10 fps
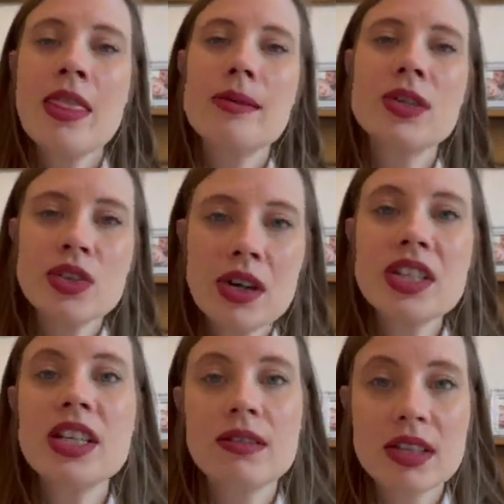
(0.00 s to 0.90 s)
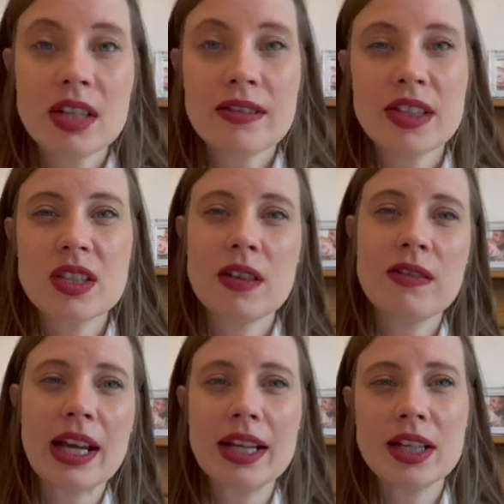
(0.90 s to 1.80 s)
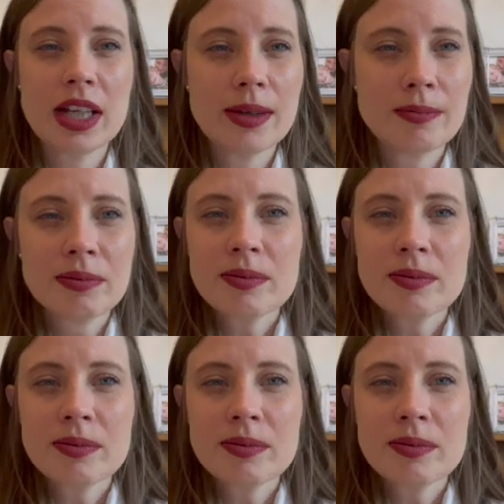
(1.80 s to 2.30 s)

The majority of the stuff is stuff like, you know,